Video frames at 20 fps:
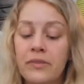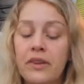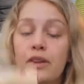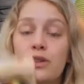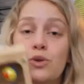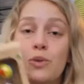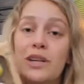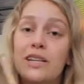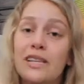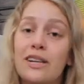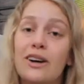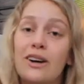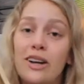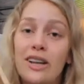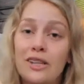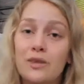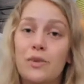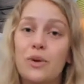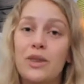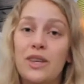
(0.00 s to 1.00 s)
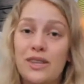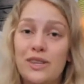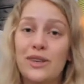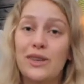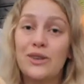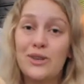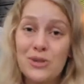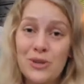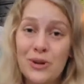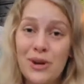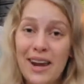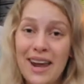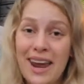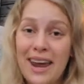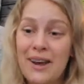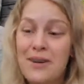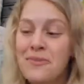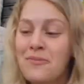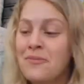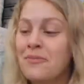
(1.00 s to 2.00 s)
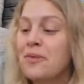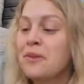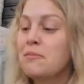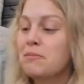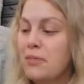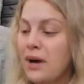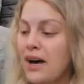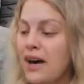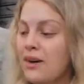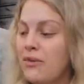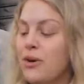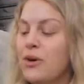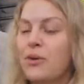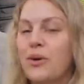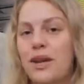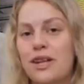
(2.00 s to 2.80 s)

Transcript: So we did not get to put these on the tree, but we will